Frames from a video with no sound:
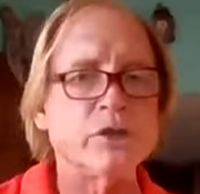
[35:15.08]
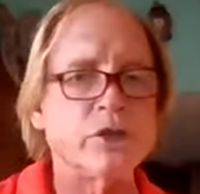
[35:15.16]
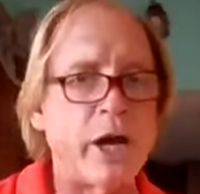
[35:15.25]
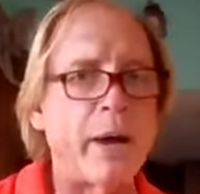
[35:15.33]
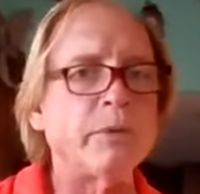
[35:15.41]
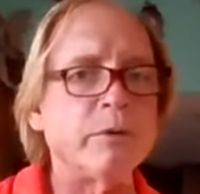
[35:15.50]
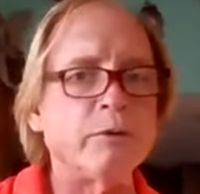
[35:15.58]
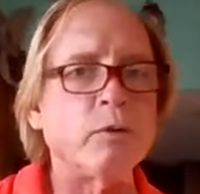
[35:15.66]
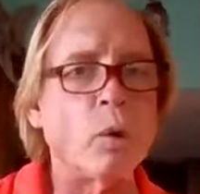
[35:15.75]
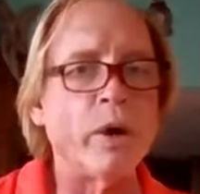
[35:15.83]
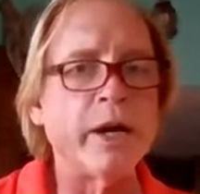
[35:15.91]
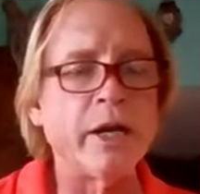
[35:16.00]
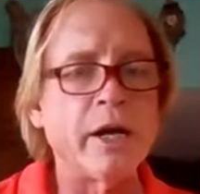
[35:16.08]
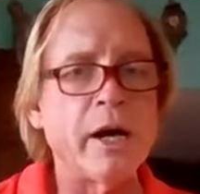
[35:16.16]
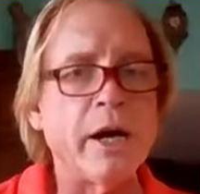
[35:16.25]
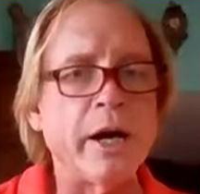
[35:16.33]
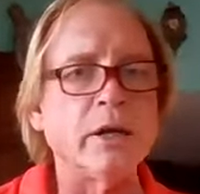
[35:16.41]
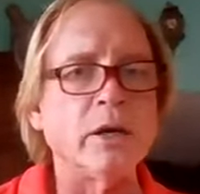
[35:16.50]
chapter
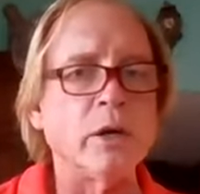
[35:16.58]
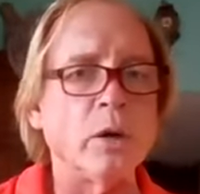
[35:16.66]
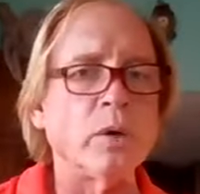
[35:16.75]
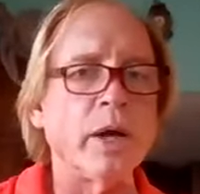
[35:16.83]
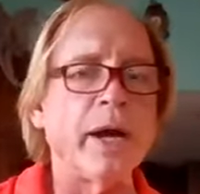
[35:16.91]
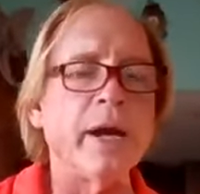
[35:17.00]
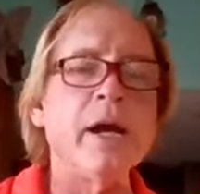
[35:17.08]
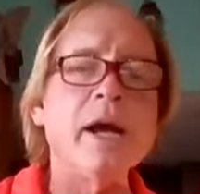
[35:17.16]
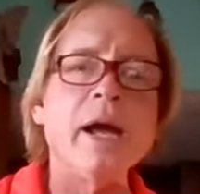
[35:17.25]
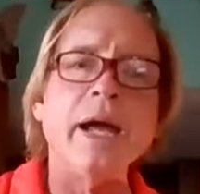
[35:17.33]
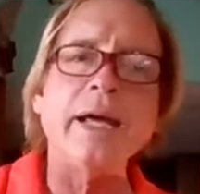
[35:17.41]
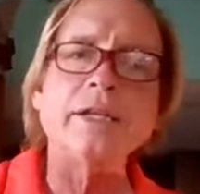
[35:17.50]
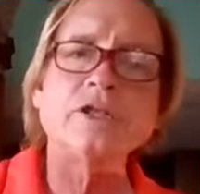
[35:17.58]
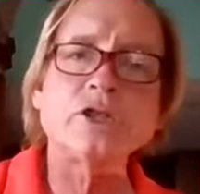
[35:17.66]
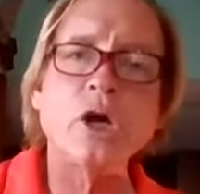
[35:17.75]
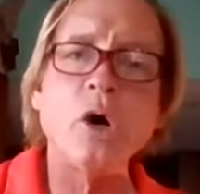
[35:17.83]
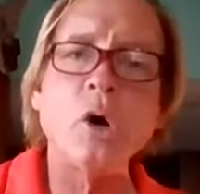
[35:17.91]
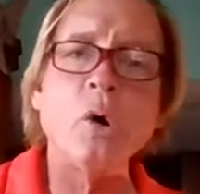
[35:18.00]
489. Okay.
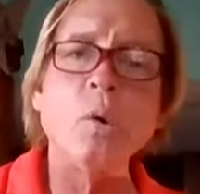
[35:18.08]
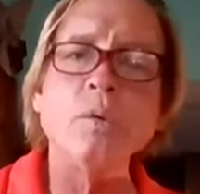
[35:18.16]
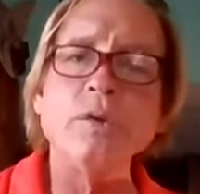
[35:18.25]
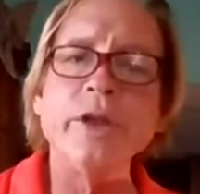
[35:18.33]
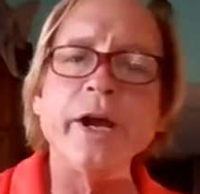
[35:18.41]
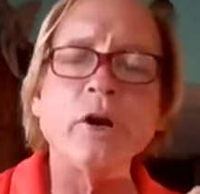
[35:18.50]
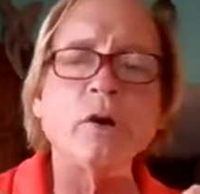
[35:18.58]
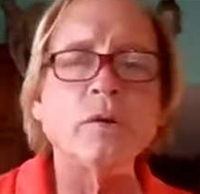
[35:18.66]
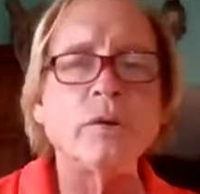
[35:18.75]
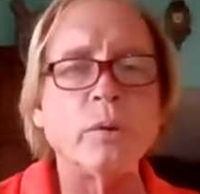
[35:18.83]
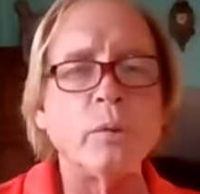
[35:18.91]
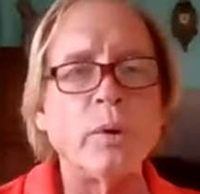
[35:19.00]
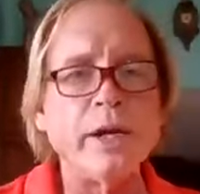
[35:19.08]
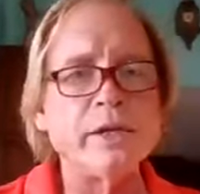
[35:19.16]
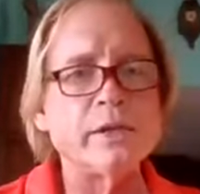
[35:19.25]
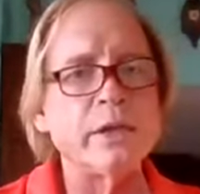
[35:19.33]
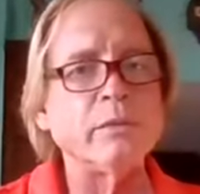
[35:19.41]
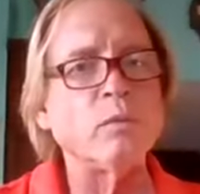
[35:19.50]
So
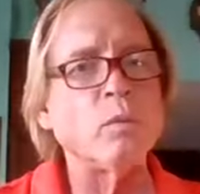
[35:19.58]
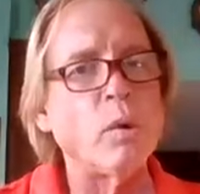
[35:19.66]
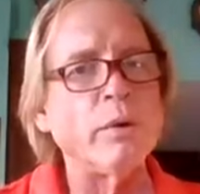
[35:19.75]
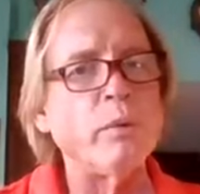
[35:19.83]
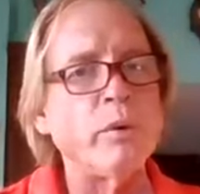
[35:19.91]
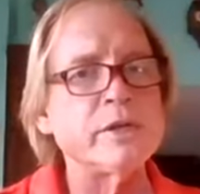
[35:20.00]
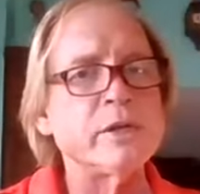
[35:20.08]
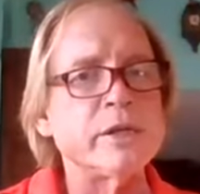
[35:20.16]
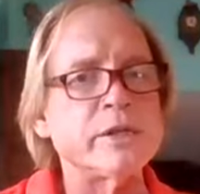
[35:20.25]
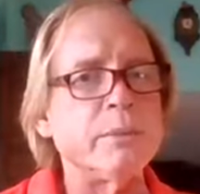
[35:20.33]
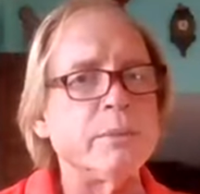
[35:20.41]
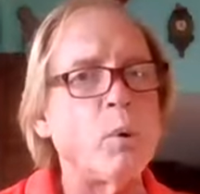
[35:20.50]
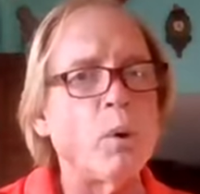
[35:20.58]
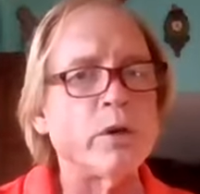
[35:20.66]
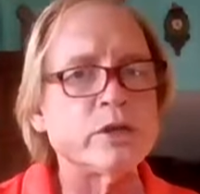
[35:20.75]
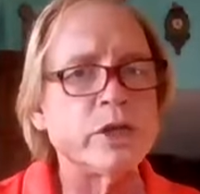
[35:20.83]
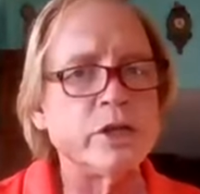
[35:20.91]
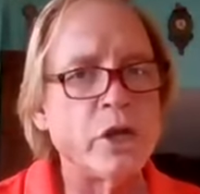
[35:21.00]
one reason it's
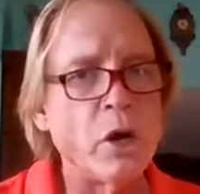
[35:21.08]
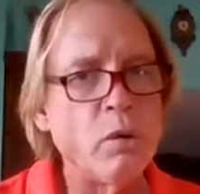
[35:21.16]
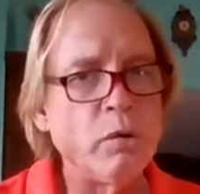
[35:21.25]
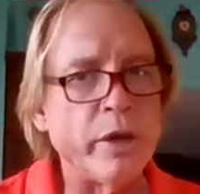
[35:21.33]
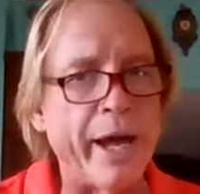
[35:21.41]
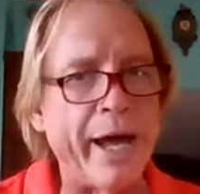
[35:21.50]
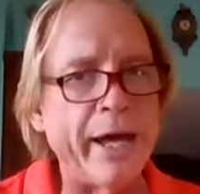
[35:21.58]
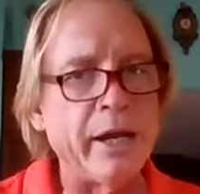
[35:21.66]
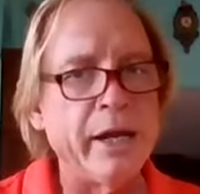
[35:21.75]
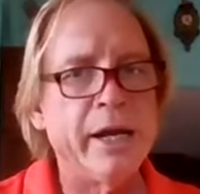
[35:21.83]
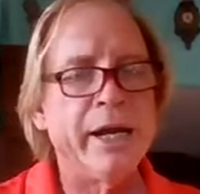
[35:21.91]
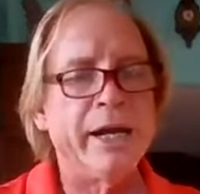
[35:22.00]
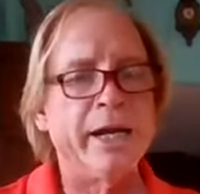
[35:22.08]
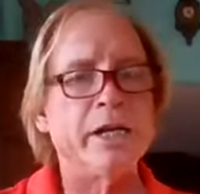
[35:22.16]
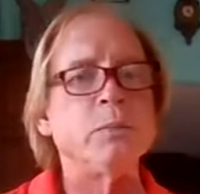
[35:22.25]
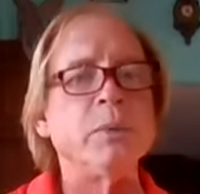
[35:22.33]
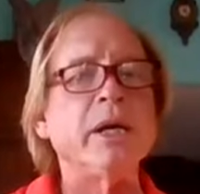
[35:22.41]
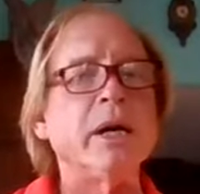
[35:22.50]
important to know that
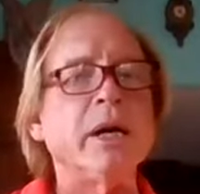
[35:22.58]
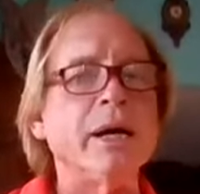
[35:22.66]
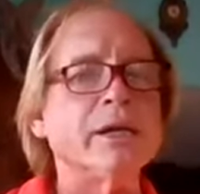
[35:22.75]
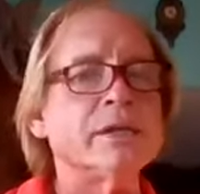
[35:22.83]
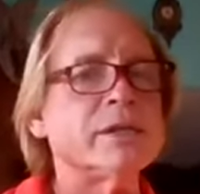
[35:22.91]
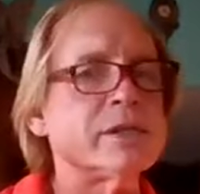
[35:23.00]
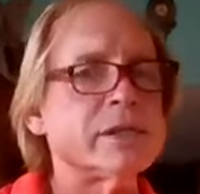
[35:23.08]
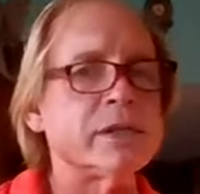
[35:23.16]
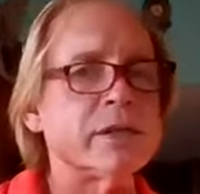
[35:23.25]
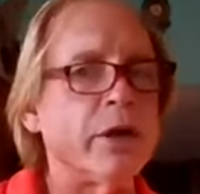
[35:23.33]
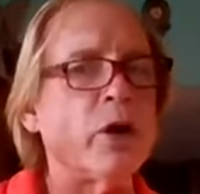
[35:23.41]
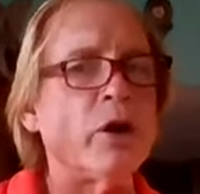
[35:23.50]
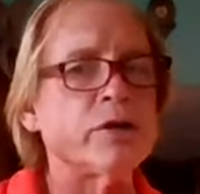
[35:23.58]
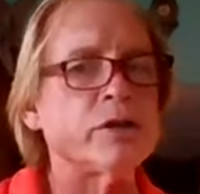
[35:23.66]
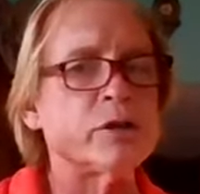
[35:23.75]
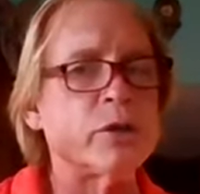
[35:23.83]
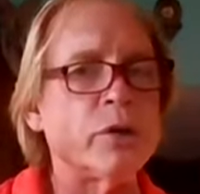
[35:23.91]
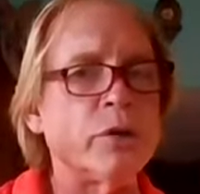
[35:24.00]
is because there are
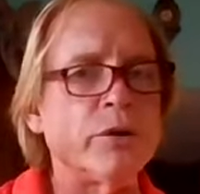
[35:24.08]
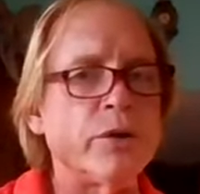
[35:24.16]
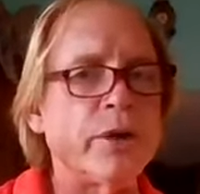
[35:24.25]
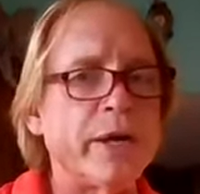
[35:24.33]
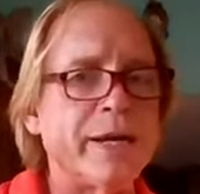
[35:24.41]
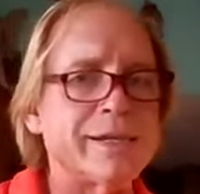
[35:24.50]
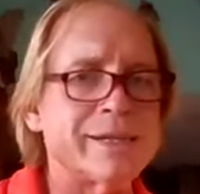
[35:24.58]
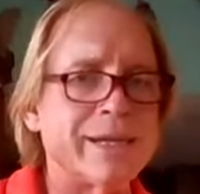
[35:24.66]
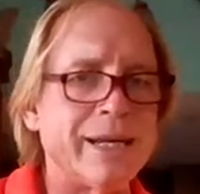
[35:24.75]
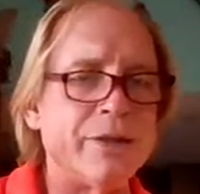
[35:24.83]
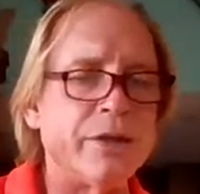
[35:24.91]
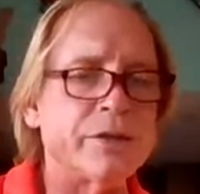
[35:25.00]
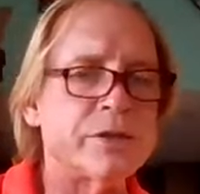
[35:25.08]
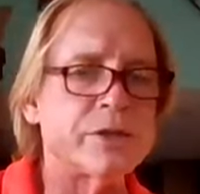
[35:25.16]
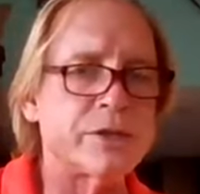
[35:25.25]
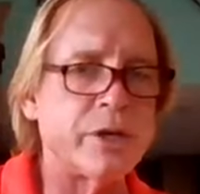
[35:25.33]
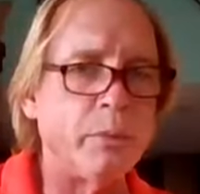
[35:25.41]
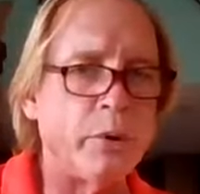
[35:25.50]
certain things in the
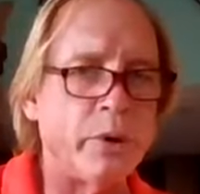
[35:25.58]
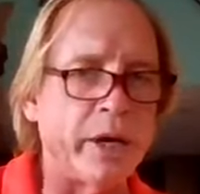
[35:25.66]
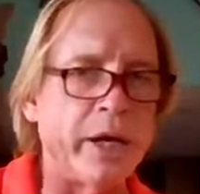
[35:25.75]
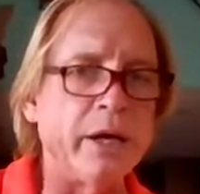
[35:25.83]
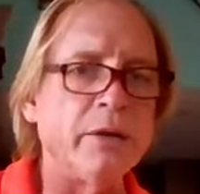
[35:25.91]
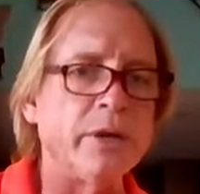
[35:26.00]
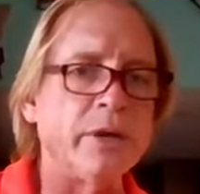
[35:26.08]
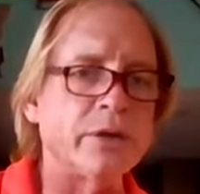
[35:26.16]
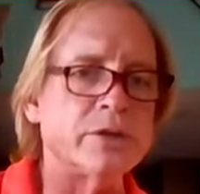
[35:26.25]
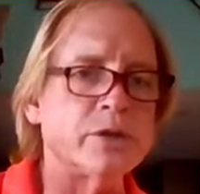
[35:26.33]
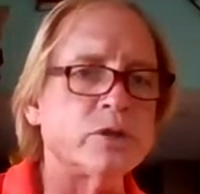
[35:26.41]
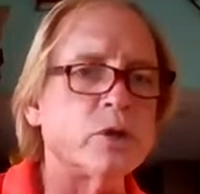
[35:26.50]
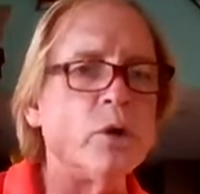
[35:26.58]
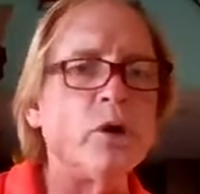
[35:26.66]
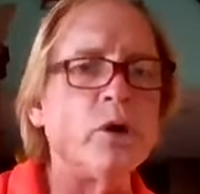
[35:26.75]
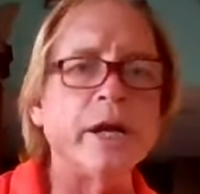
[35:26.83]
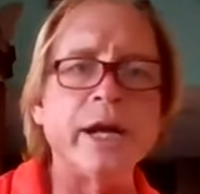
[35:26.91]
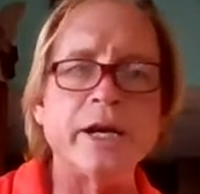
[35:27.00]
summary that this
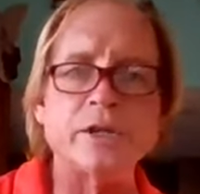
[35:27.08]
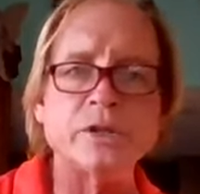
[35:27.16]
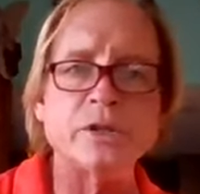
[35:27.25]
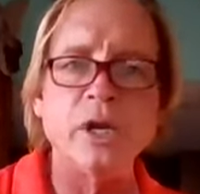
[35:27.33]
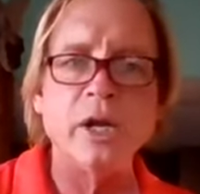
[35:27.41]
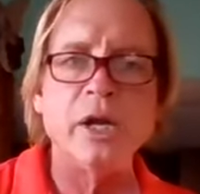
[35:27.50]
attorney has